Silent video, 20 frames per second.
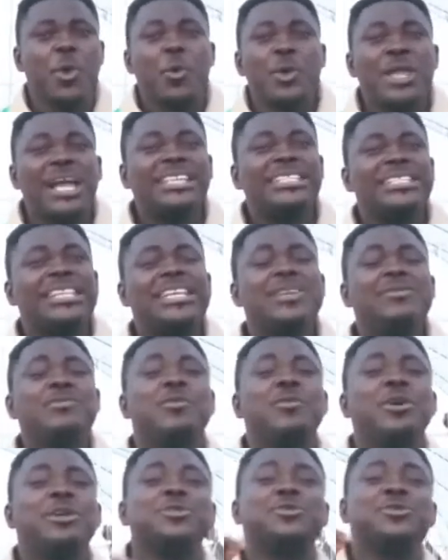We are saying
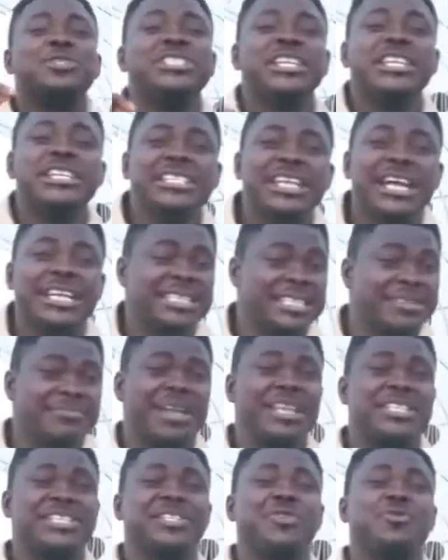we want to change that.
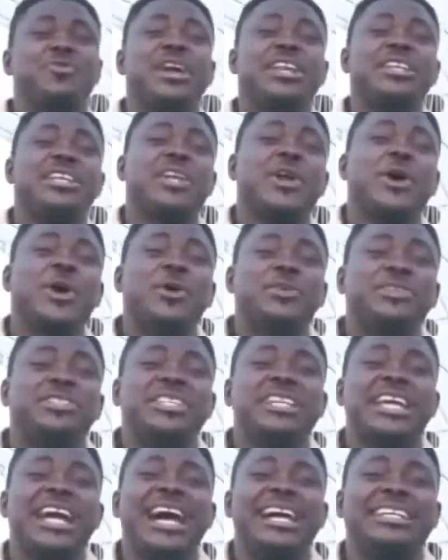Imagine when a
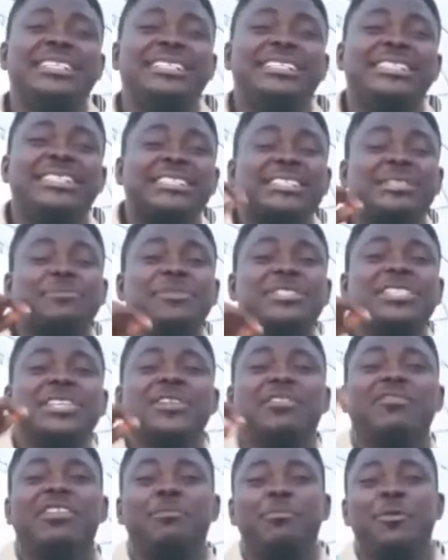country has
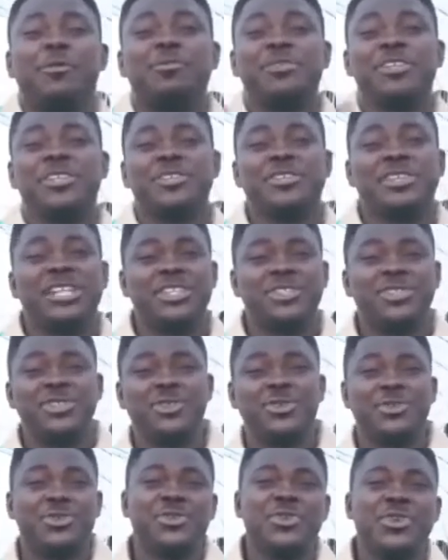60% of our population as
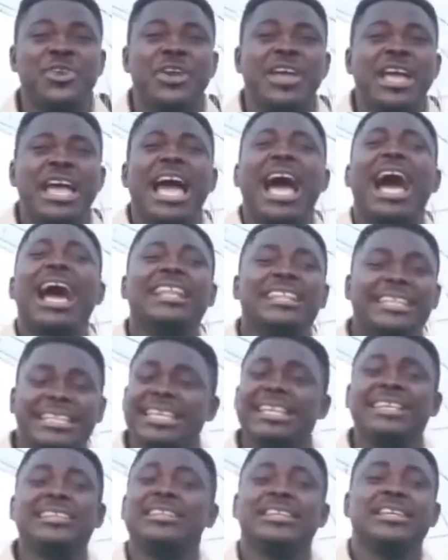youth, and
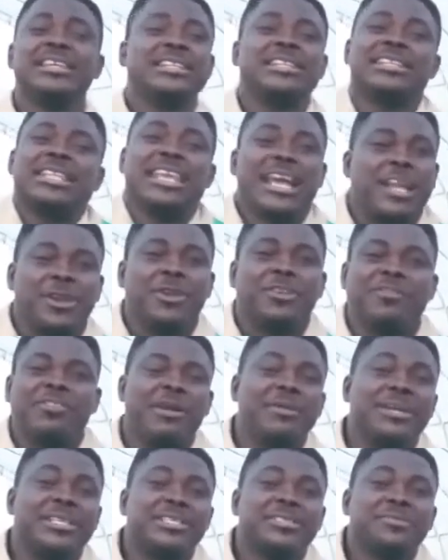then they are not
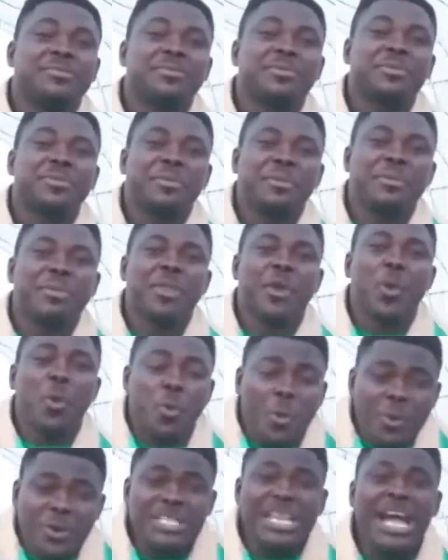farmers.
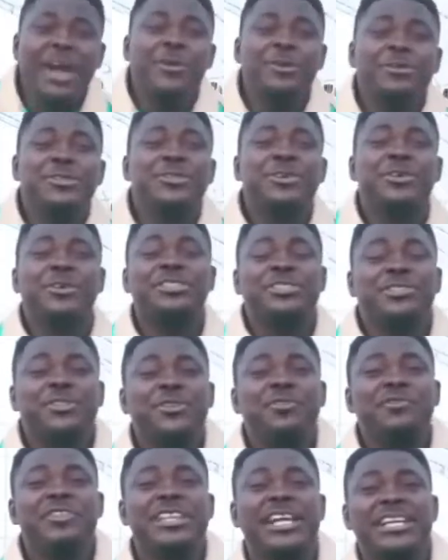Won't that country continue
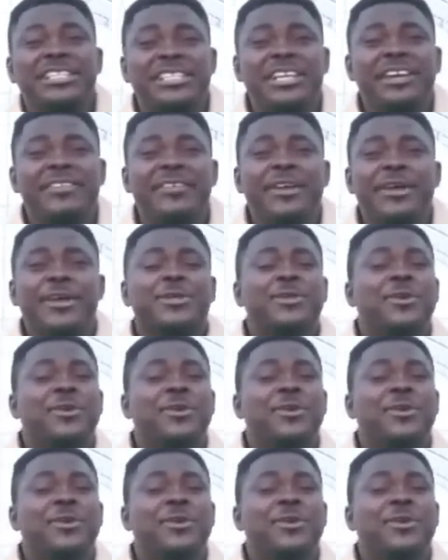to feed ourselves?